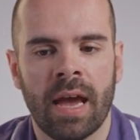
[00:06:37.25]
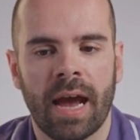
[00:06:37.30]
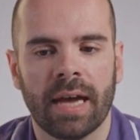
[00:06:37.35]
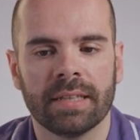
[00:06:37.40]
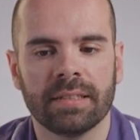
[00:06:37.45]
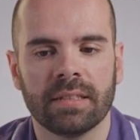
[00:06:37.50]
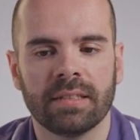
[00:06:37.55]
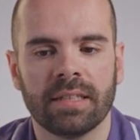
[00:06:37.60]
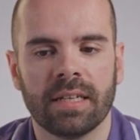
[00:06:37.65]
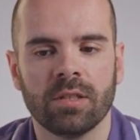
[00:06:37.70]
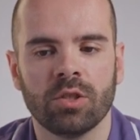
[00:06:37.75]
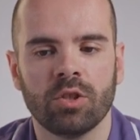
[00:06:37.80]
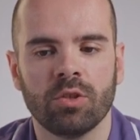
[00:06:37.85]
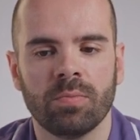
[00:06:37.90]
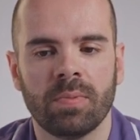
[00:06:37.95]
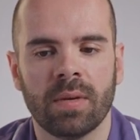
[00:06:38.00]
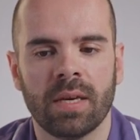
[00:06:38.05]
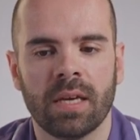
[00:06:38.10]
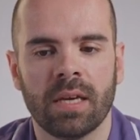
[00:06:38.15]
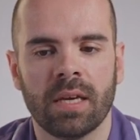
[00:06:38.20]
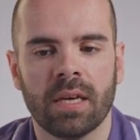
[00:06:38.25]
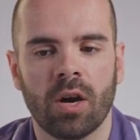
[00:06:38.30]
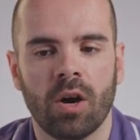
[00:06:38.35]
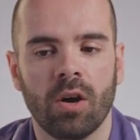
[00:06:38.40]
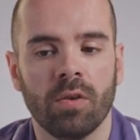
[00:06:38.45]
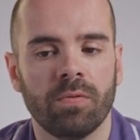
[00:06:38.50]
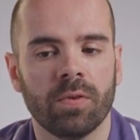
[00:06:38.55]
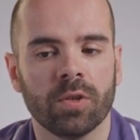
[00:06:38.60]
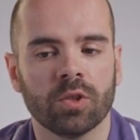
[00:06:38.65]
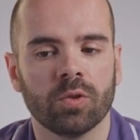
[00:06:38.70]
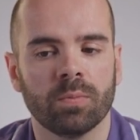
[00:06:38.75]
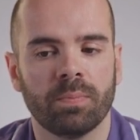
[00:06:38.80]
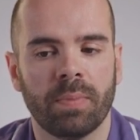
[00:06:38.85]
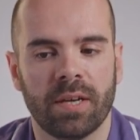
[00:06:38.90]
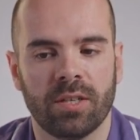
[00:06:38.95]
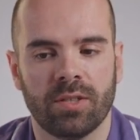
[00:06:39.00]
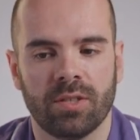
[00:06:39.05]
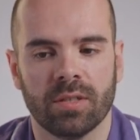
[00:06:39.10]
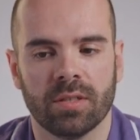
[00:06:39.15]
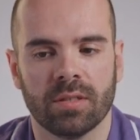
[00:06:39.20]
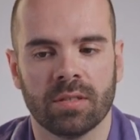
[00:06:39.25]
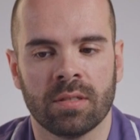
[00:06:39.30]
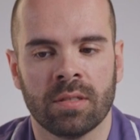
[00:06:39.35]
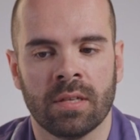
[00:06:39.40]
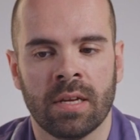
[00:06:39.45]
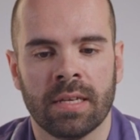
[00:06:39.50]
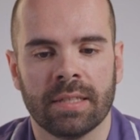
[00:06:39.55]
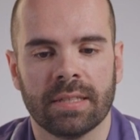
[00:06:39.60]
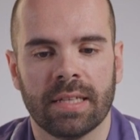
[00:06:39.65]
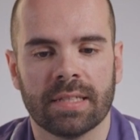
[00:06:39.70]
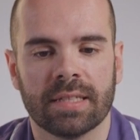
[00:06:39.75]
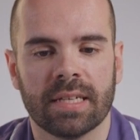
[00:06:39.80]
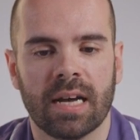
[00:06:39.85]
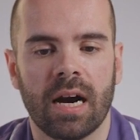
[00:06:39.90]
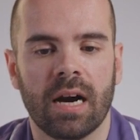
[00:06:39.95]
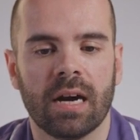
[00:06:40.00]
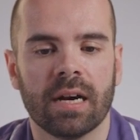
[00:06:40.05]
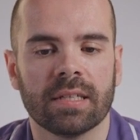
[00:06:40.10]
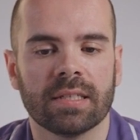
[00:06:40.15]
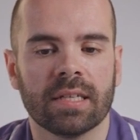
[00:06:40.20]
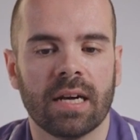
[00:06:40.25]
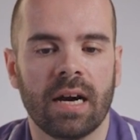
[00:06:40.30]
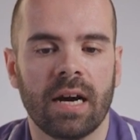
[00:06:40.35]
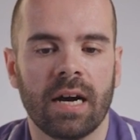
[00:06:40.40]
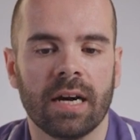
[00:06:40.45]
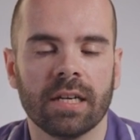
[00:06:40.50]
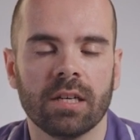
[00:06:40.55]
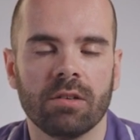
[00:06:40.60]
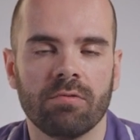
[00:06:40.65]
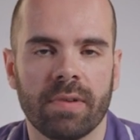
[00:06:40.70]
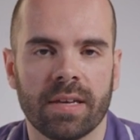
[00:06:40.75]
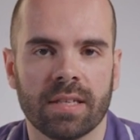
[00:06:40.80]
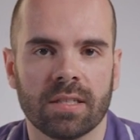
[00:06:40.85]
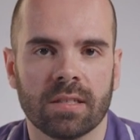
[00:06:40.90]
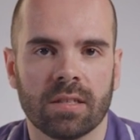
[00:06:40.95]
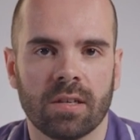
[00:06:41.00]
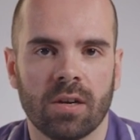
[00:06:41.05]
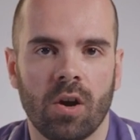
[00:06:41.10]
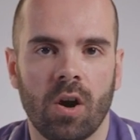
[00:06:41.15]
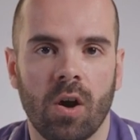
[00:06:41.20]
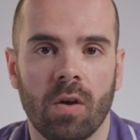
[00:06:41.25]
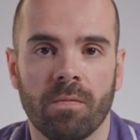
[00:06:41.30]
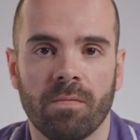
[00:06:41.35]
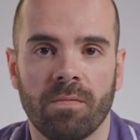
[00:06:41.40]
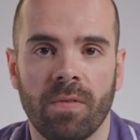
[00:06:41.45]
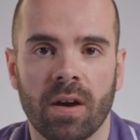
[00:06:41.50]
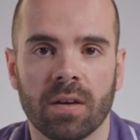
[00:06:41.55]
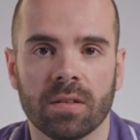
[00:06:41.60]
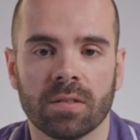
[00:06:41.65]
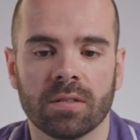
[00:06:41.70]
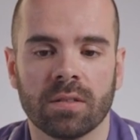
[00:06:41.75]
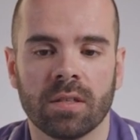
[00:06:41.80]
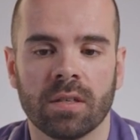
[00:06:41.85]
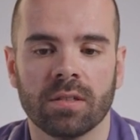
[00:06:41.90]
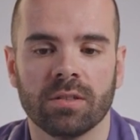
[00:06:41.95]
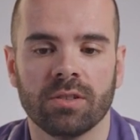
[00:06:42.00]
and they tend to be offered to patients that are at a higher risk of fast,